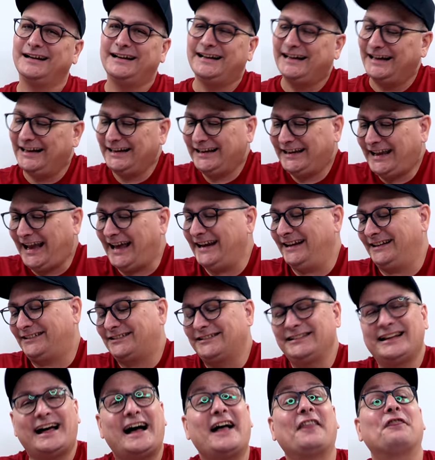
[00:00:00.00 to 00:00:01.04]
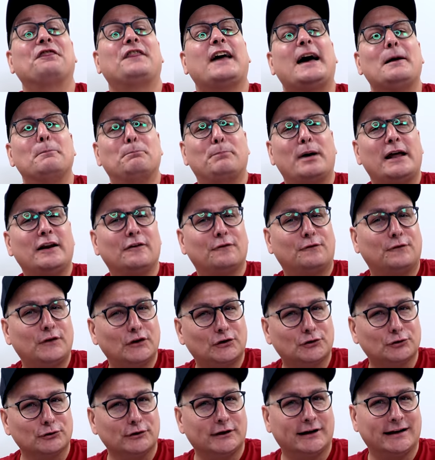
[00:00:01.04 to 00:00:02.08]
Again, it's not that
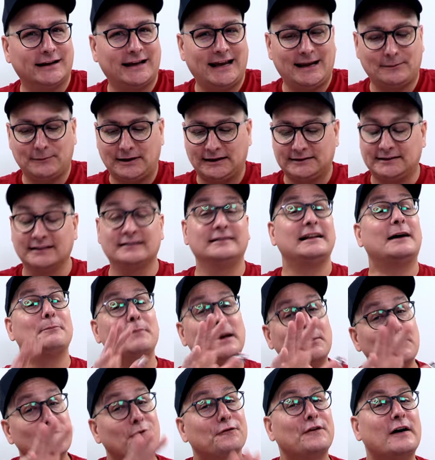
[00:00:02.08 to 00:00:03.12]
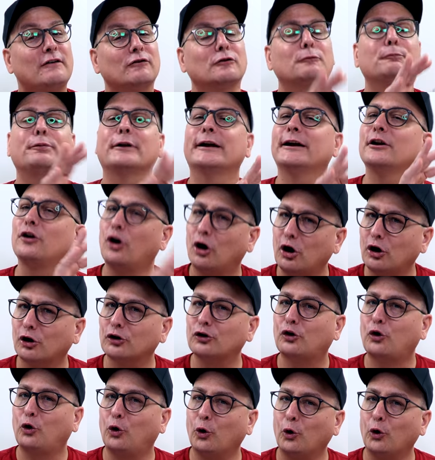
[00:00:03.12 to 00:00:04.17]
beneficial in a game like this. Now, maybe if I was playing
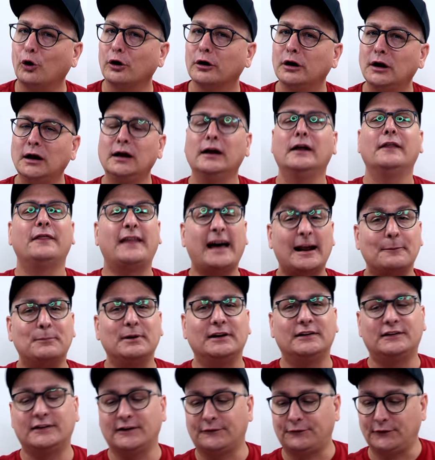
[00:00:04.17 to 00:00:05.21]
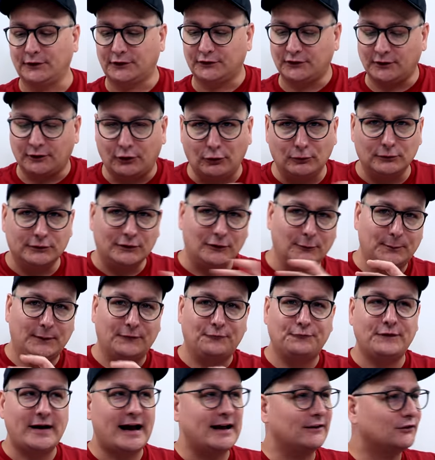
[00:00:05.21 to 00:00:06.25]
hardcore, that'd be different, because I'd go a little bit
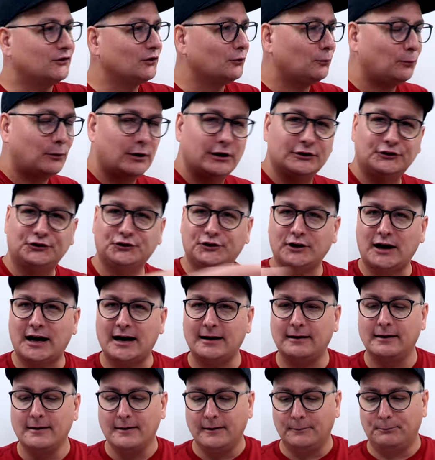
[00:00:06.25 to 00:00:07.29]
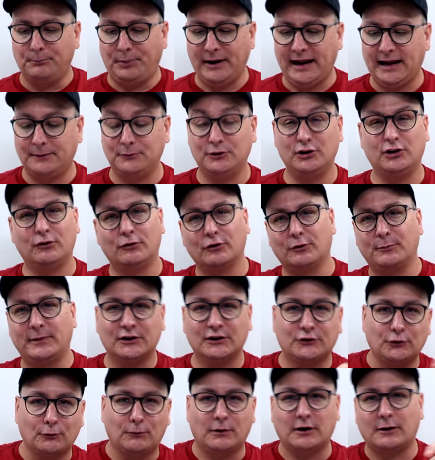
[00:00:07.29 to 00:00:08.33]
faster, one shot, bam, you know what I
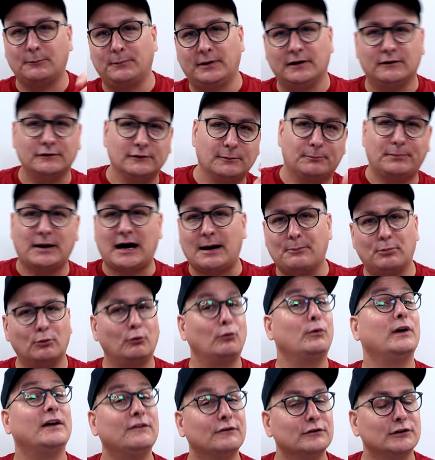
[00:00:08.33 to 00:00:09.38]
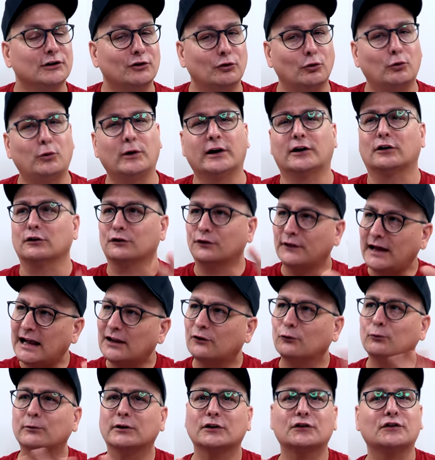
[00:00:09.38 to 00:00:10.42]
So I want to be able to bob and weave a little quicker.
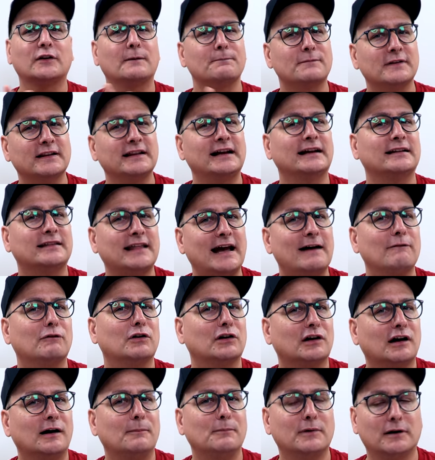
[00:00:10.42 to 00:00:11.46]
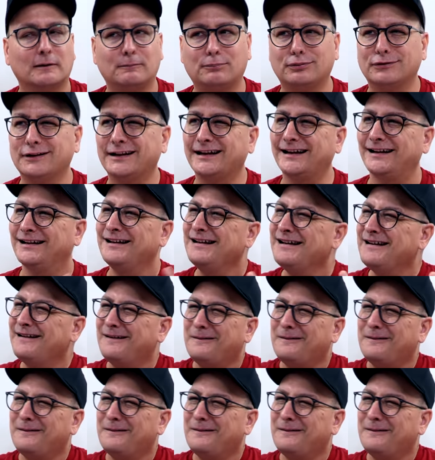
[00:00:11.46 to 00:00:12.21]
That's where something like that would come into play.